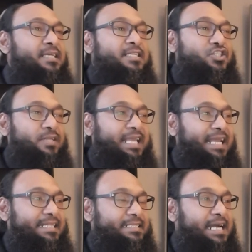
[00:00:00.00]
So the
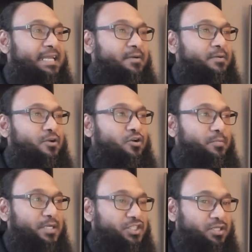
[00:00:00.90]
entire
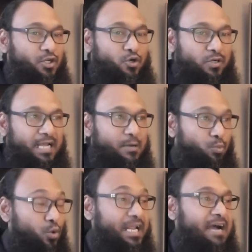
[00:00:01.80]
commission
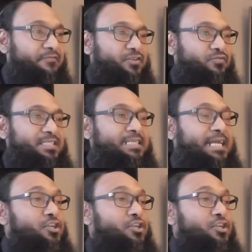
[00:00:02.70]
would have to resign.